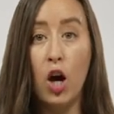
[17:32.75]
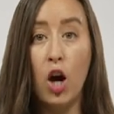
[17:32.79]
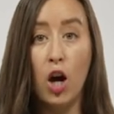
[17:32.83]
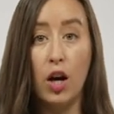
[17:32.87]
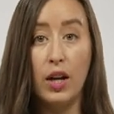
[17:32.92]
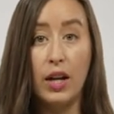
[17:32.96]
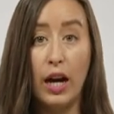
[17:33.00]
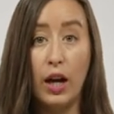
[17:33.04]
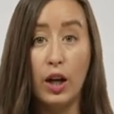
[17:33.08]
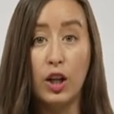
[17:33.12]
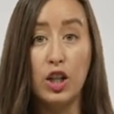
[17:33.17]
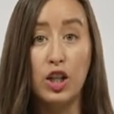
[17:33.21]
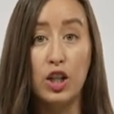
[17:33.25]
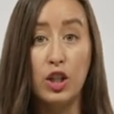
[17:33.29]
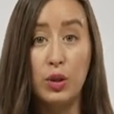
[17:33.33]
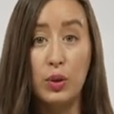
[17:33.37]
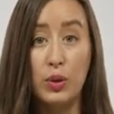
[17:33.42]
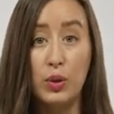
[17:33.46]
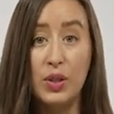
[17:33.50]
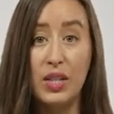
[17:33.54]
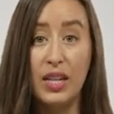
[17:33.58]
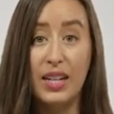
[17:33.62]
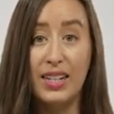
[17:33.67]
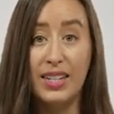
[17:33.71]
on how to
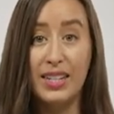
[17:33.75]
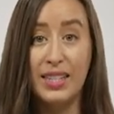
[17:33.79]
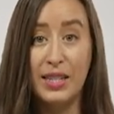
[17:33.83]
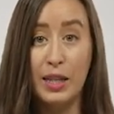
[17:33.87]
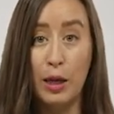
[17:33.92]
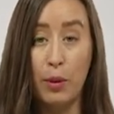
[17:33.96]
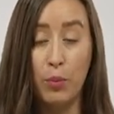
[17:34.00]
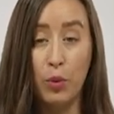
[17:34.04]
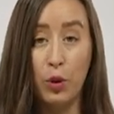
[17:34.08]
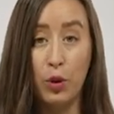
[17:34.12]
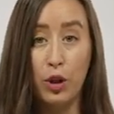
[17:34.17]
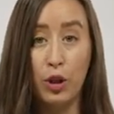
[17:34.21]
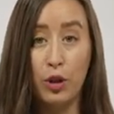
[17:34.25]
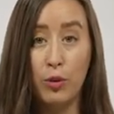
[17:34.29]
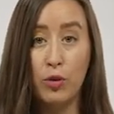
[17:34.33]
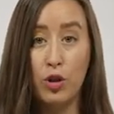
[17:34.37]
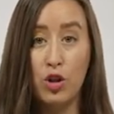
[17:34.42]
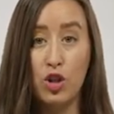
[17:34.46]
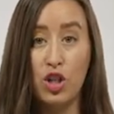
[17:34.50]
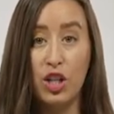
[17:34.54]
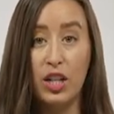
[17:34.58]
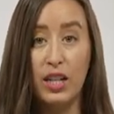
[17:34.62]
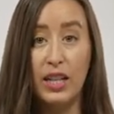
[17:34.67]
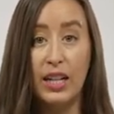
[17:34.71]
use and assemble your
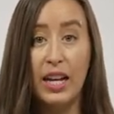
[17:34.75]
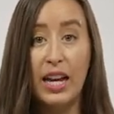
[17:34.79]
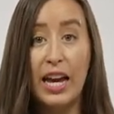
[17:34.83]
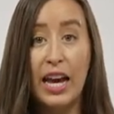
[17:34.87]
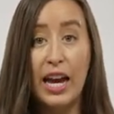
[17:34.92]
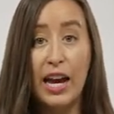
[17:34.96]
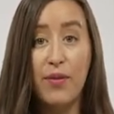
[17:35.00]
machine.